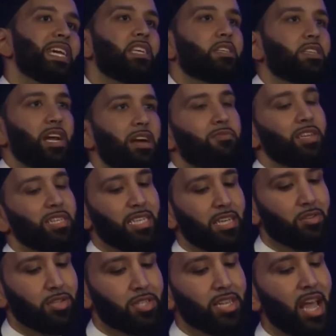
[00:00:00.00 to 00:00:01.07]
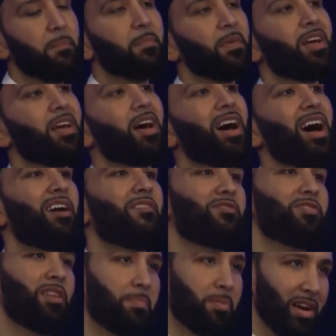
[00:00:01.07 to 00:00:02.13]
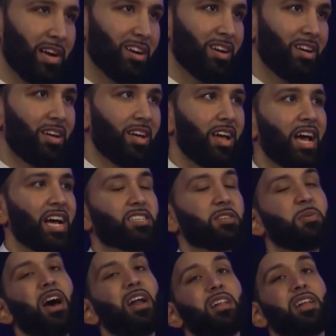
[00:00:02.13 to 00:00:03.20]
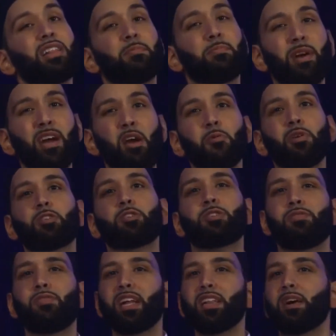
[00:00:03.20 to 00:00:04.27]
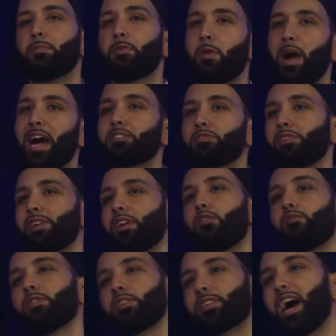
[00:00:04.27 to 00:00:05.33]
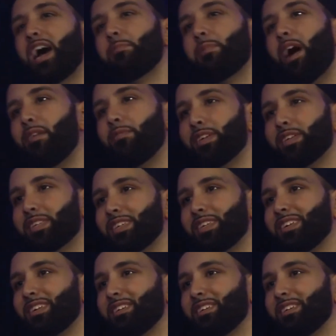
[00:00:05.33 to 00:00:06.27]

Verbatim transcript: each and every single step of the prayer. And subhanAllah, the prayer would develop gradually over time, obviously,